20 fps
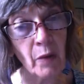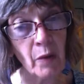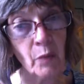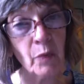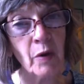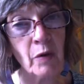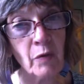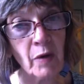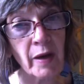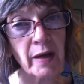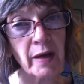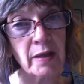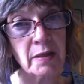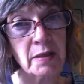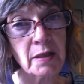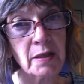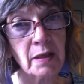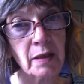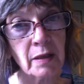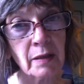we're
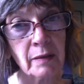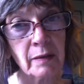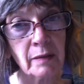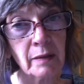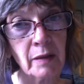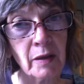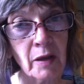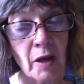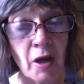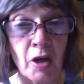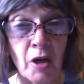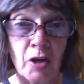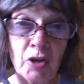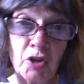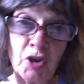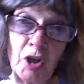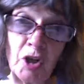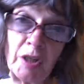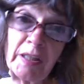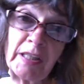writing.
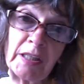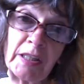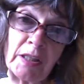Just